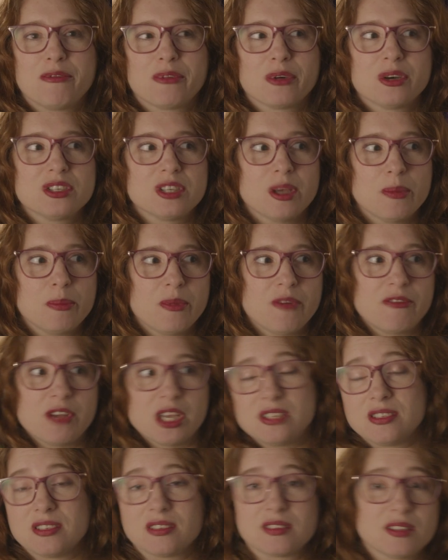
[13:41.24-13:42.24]
for some of
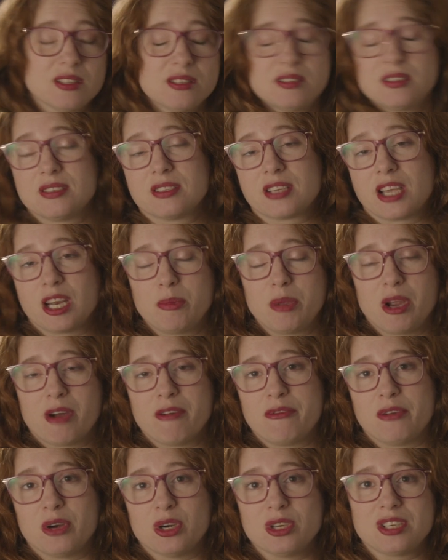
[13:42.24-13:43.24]
us, this is going to be
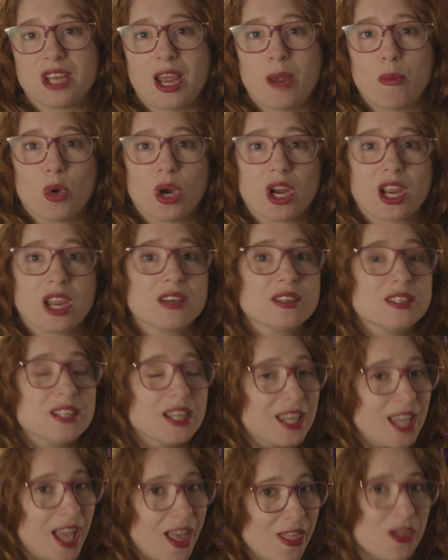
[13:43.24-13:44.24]
our first time working
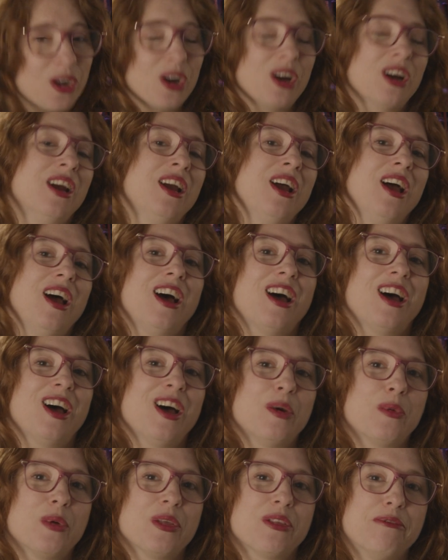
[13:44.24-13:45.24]
together
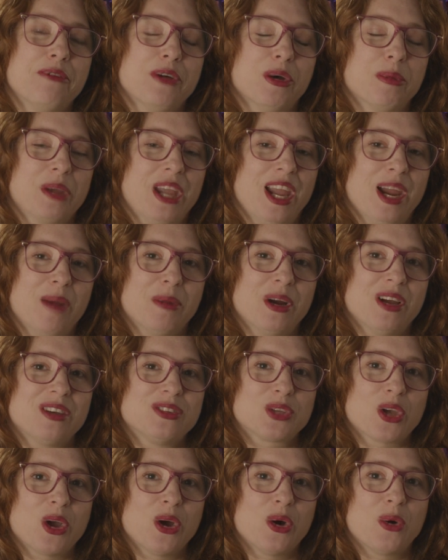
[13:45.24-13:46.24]
with a film
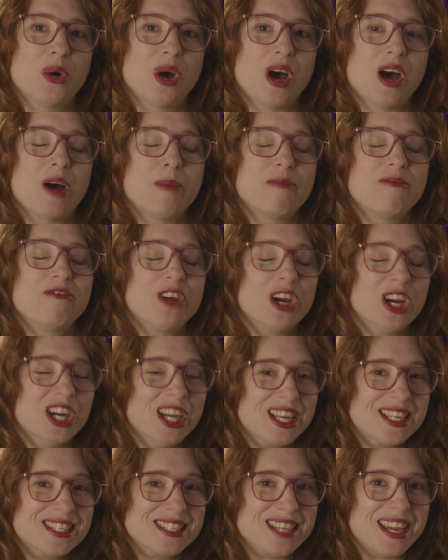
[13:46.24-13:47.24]
camera. So
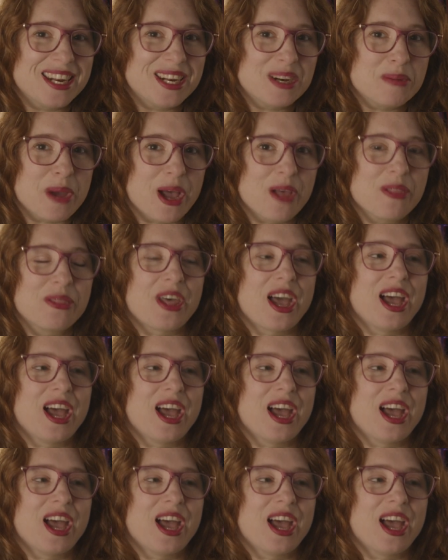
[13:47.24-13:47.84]
very excited about